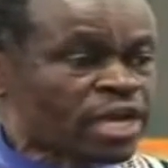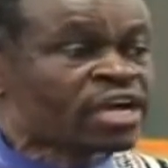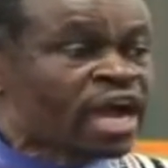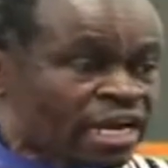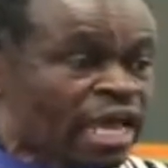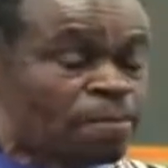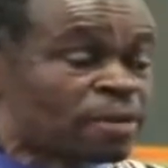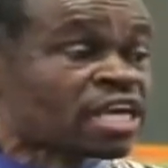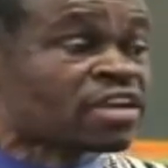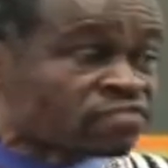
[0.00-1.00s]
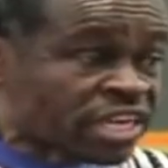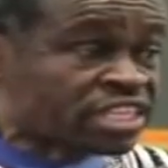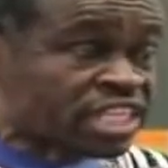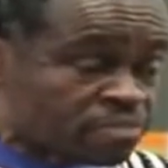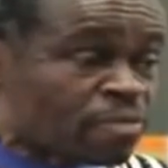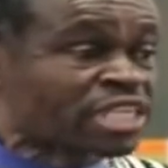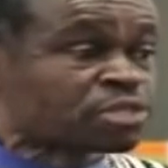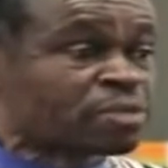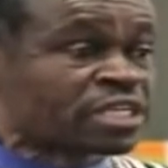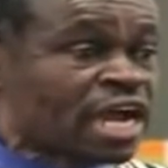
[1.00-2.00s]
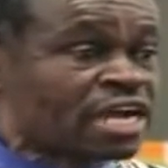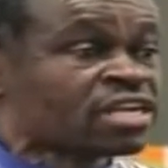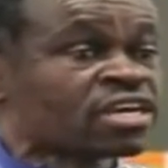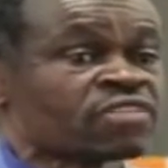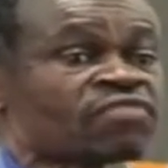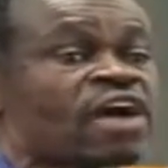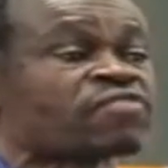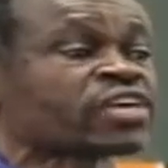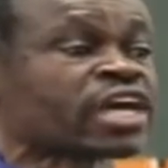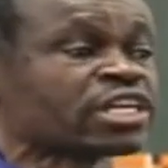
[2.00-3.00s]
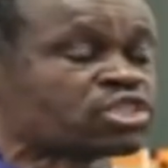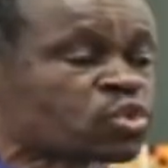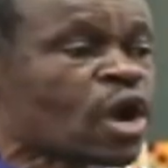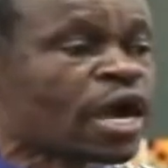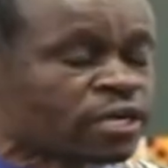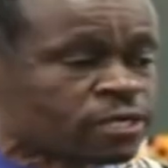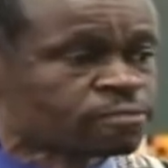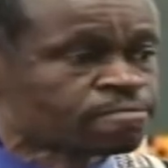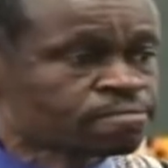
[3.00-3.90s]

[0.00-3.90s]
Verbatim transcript: and I believe that it must be done if Africa is to work.